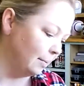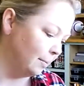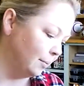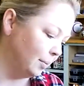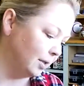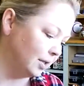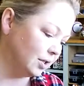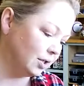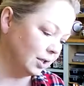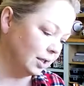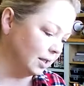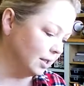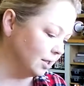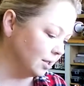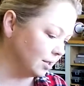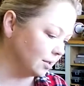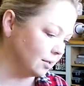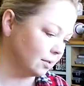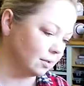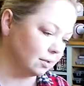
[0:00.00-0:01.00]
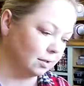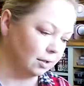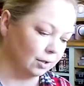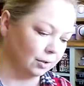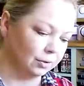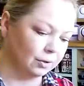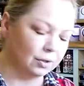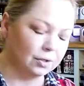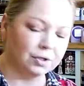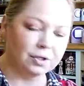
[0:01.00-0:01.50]
But you can just, you know,
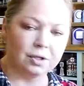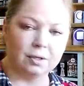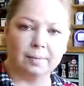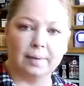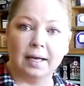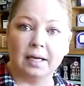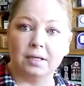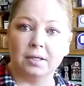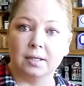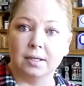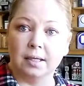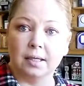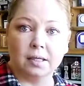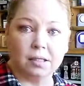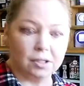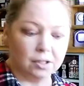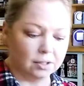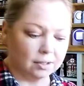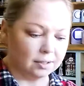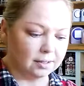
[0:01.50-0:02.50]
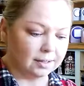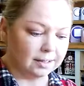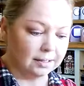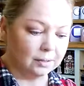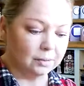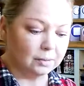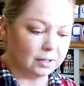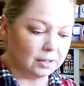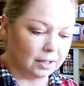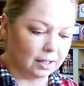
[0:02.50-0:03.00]
use your imagination, see
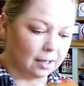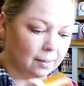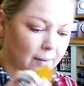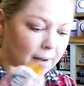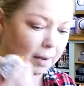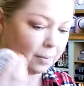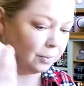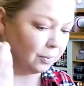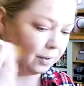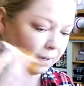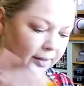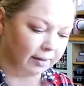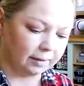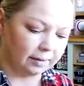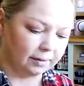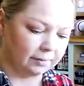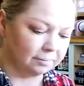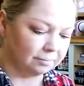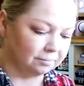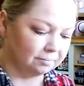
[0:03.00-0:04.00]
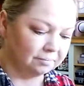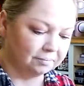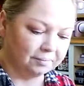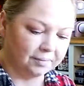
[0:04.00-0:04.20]
what you come up with, and